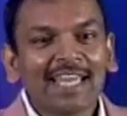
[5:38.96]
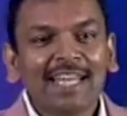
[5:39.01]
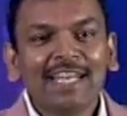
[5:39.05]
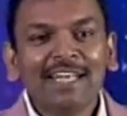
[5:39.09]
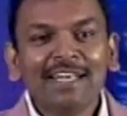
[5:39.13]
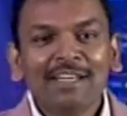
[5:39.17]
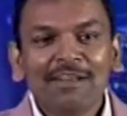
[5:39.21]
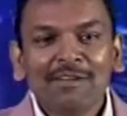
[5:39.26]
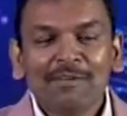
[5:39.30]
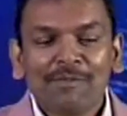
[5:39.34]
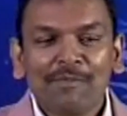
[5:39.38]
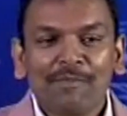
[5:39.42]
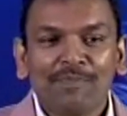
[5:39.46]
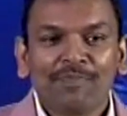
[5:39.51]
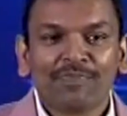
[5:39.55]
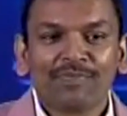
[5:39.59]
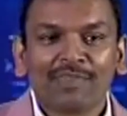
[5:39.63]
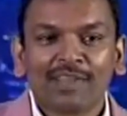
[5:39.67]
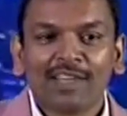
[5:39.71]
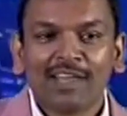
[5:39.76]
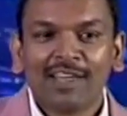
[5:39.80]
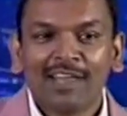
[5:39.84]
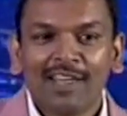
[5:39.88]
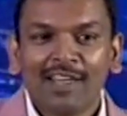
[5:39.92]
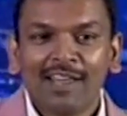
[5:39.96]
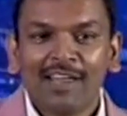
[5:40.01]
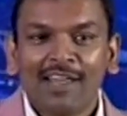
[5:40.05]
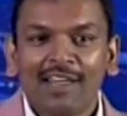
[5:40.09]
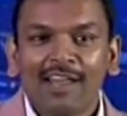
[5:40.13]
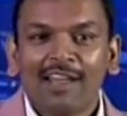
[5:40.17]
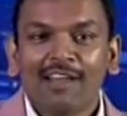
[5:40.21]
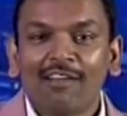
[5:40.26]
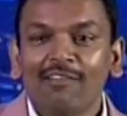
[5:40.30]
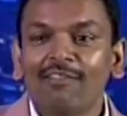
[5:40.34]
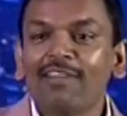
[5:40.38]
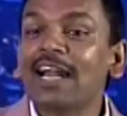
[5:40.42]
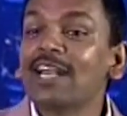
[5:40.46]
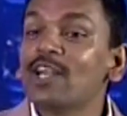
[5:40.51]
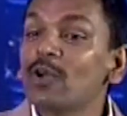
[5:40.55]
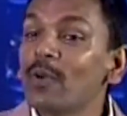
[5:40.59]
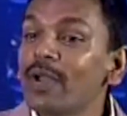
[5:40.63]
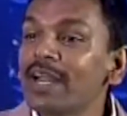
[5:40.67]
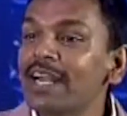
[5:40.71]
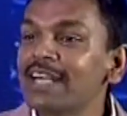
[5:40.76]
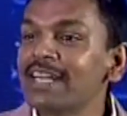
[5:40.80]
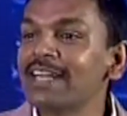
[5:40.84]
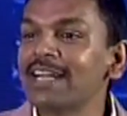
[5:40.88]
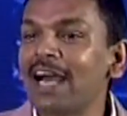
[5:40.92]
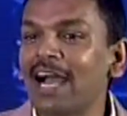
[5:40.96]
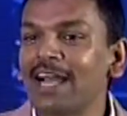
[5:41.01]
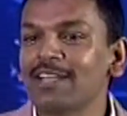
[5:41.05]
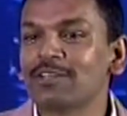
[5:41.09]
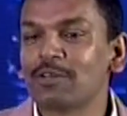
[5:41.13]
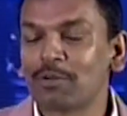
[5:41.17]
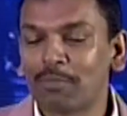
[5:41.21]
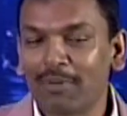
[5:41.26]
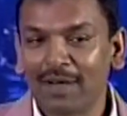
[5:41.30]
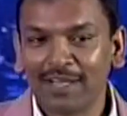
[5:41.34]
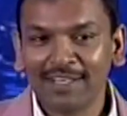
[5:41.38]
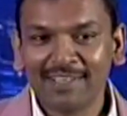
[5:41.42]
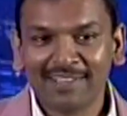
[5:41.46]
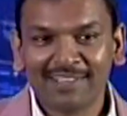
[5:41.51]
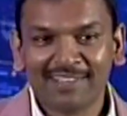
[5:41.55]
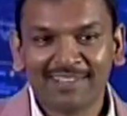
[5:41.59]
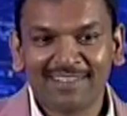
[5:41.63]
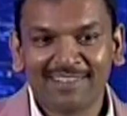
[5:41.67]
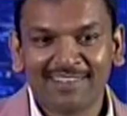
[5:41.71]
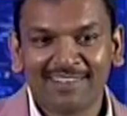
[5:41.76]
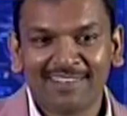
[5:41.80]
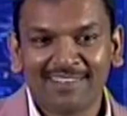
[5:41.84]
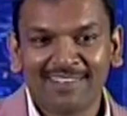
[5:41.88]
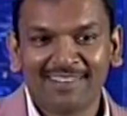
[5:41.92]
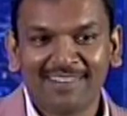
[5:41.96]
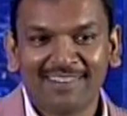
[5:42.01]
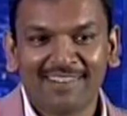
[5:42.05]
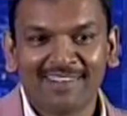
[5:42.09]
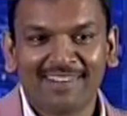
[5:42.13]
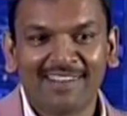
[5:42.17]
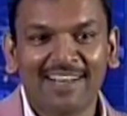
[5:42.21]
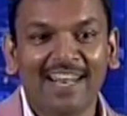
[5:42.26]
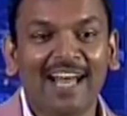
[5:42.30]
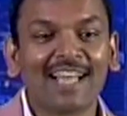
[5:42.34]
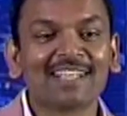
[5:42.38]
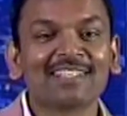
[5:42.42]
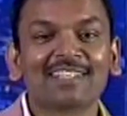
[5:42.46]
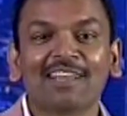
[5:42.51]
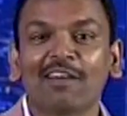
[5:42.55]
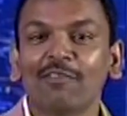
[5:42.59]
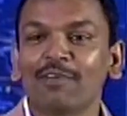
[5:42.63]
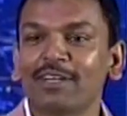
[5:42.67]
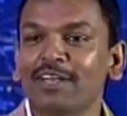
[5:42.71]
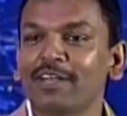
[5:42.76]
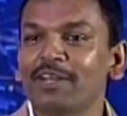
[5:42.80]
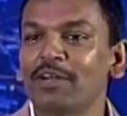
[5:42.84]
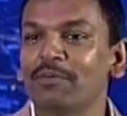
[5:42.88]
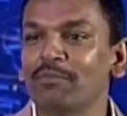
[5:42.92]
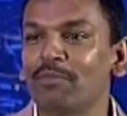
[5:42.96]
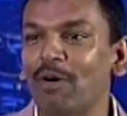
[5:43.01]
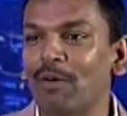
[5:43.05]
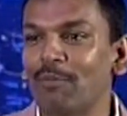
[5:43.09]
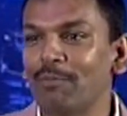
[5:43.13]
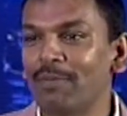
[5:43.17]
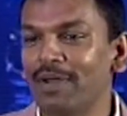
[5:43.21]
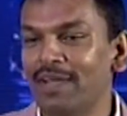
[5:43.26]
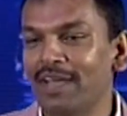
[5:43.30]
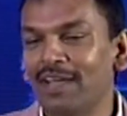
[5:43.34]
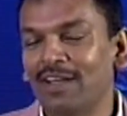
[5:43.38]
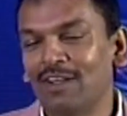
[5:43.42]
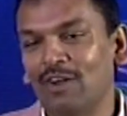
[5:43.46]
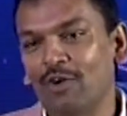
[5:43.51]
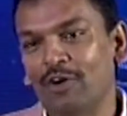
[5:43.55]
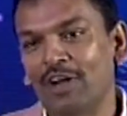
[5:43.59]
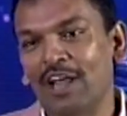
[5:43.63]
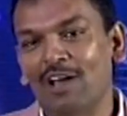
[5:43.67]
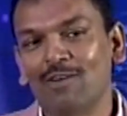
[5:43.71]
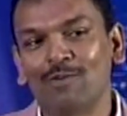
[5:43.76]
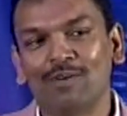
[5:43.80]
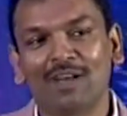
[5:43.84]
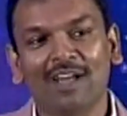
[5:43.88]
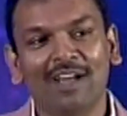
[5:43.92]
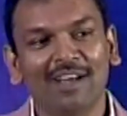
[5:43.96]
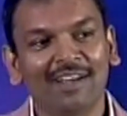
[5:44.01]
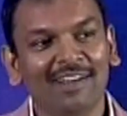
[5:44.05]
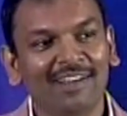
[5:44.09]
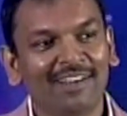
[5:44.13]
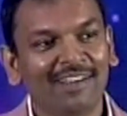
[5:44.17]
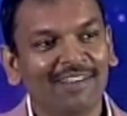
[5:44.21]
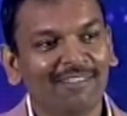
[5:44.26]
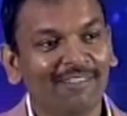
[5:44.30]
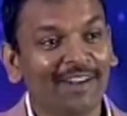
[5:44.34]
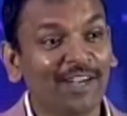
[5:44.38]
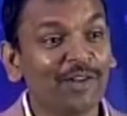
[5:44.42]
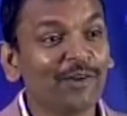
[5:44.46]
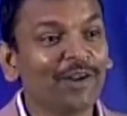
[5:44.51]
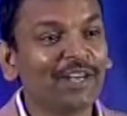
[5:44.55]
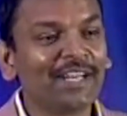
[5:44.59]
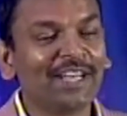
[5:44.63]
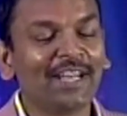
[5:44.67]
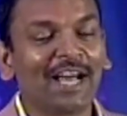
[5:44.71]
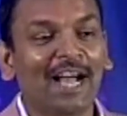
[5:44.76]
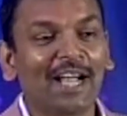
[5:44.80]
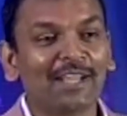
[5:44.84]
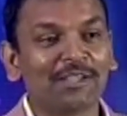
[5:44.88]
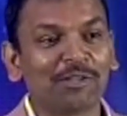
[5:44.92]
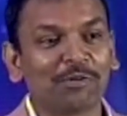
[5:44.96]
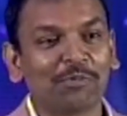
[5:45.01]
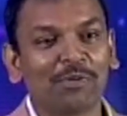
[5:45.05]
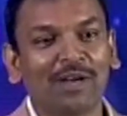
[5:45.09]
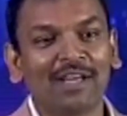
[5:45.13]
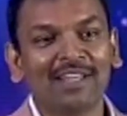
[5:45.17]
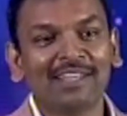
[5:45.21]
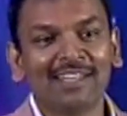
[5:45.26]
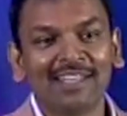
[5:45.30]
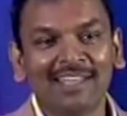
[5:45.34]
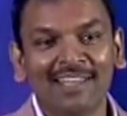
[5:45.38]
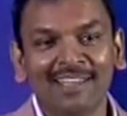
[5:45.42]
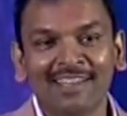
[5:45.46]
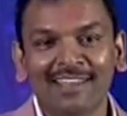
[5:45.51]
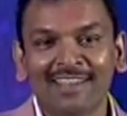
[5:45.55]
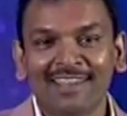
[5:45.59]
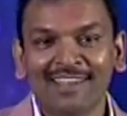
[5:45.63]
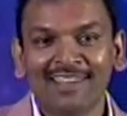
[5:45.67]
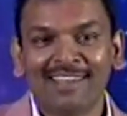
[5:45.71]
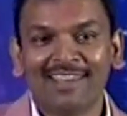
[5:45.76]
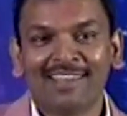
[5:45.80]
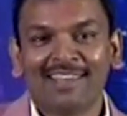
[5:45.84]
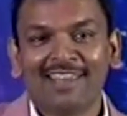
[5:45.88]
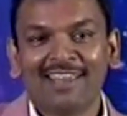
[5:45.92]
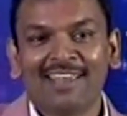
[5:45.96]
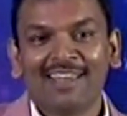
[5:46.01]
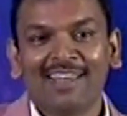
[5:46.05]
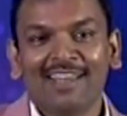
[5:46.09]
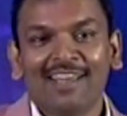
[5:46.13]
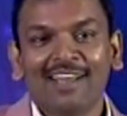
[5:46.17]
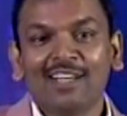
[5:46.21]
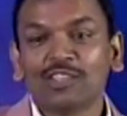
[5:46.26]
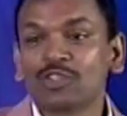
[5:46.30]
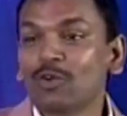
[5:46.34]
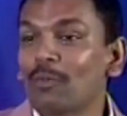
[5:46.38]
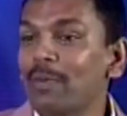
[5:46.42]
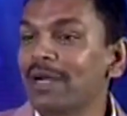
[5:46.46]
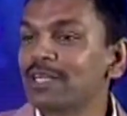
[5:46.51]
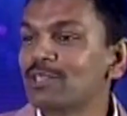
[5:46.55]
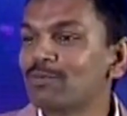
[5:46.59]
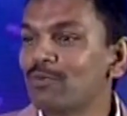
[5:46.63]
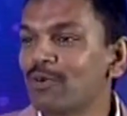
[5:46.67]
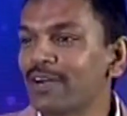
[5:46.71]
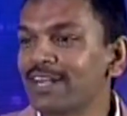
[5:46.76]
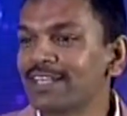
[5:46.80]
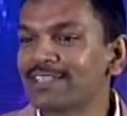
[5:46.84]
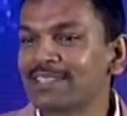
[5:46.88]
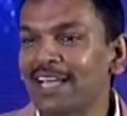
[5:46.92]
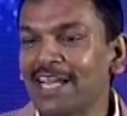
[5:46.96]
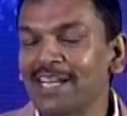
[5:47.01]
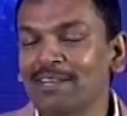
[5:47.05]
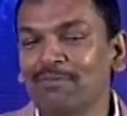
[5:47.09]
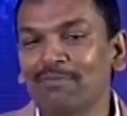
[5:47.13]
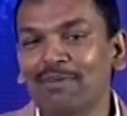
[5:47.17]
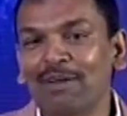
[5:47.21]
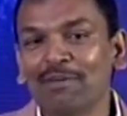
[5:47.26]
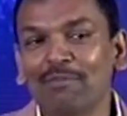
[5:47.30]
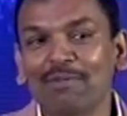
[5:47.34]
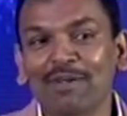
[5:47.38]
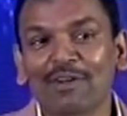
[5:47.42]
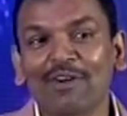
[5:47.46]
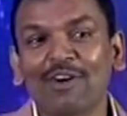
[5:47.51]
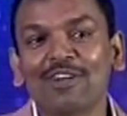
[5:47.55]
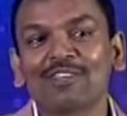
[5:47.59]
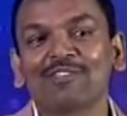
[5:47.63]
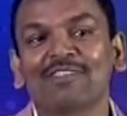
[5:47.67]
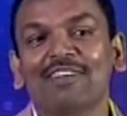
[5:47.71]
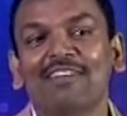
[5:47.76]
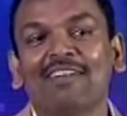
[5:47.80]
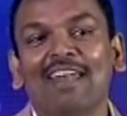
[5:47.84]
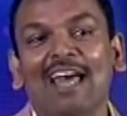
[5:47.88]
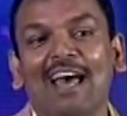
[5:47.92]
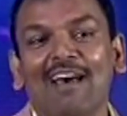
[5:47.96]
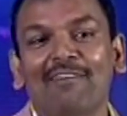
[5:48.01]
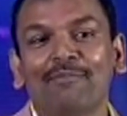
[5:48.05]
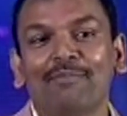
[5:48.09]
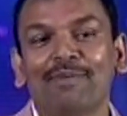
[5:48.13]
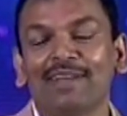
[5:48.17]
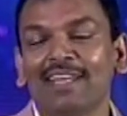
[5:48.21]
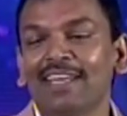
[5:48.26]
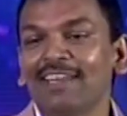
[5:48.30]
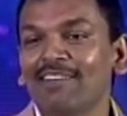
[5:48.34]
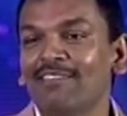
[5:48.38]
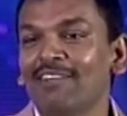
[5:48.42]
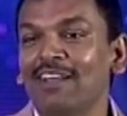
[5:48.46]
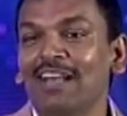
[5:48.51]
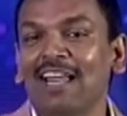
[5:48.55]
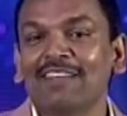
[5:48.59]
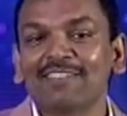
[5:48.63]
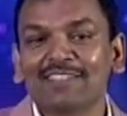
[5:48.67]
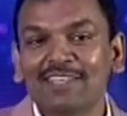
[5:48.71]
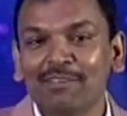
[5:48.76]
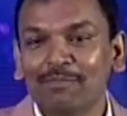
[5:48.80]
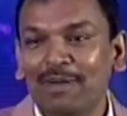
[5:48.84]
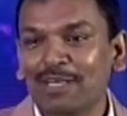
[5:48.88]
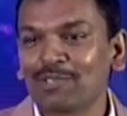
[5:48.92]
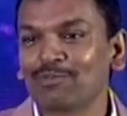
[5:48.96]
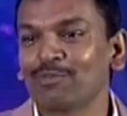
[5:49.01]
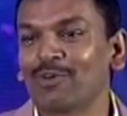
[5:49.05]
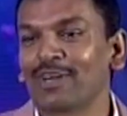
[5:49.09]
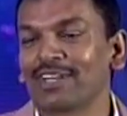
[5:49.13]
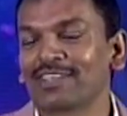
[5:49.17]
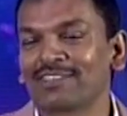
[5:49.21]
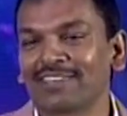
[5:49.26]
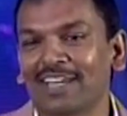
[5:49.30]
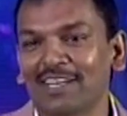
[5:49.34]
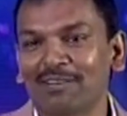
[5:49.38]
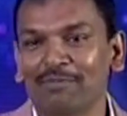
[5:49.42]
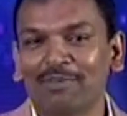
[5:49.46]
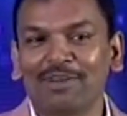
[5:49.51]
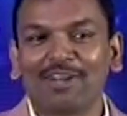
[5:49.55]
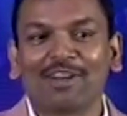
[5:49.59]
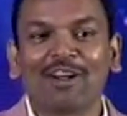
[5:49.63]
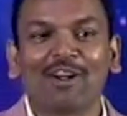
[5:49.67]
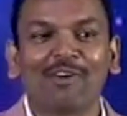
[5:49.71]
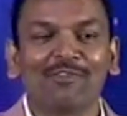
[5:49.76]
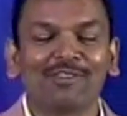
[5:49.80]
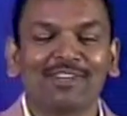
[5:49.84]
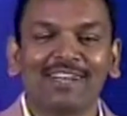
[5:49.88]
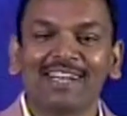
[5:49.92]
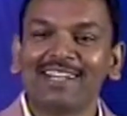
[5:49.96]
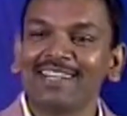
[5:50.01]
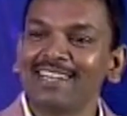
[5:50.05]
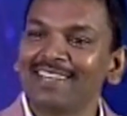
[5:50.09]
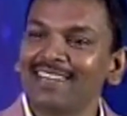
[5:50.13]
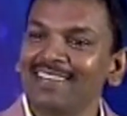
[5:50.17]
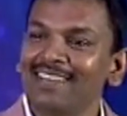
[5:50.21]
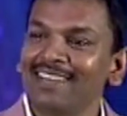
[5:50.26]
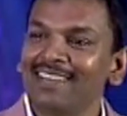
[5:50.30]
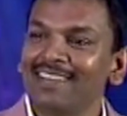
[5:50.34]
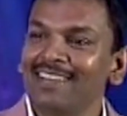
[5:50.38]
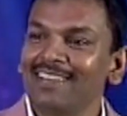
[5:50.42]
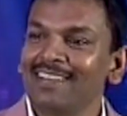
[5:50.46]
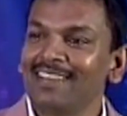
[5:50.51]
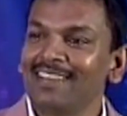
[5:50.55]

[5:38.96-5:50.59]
Second, We are doing it in Hyderabad. Last time we did it in Bombay, Lonavala. We are doing it in Hyderabad. So much more excitement because we'll see much more excitement around it.